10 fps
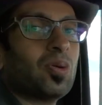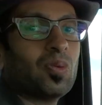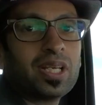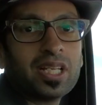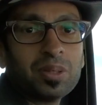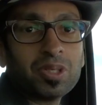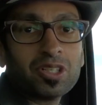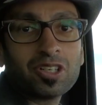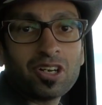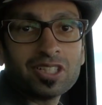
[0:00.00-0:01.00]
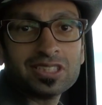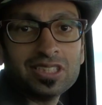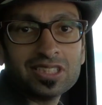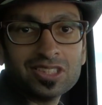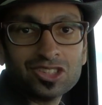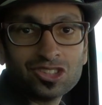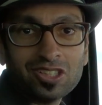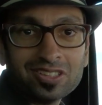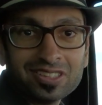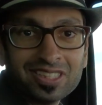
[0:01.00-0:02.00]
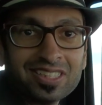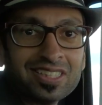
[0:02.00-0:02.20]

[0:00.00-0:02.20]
We're getting bigger car seats installed.